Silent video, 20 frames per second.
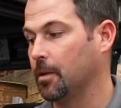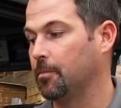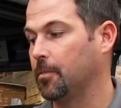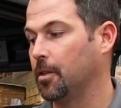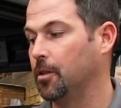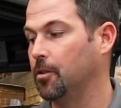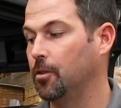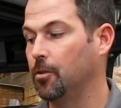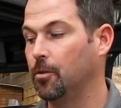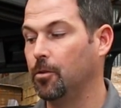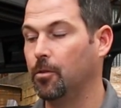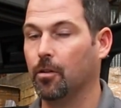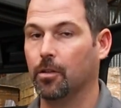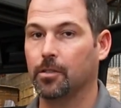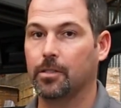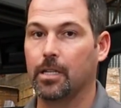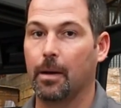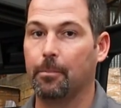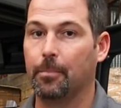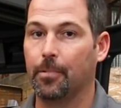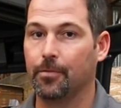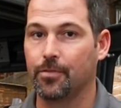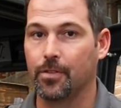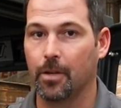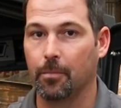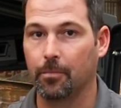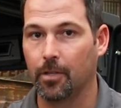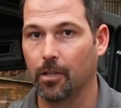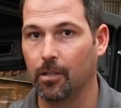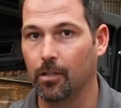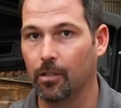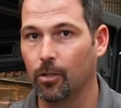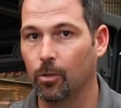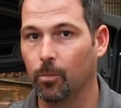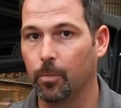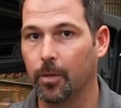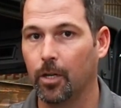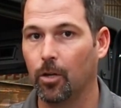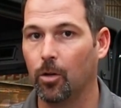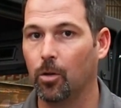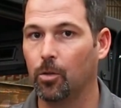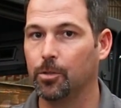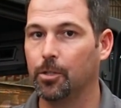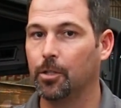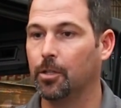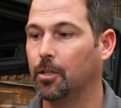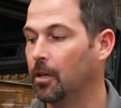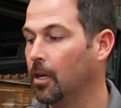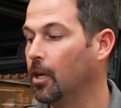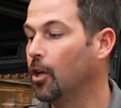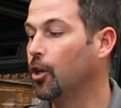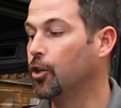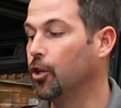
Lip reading: something new on top of something a little bit older,